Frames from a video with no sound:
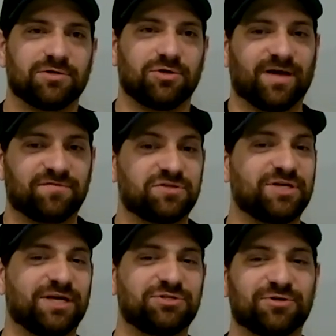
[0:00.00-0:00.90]
you'll have to
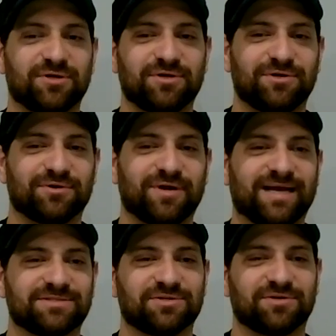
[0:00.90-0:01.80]
change your
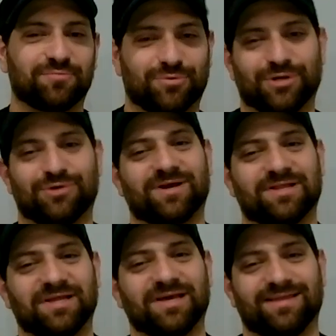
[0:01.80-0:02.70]
answer pretty
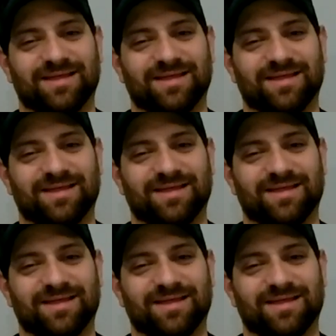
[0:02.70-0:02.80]
quickly.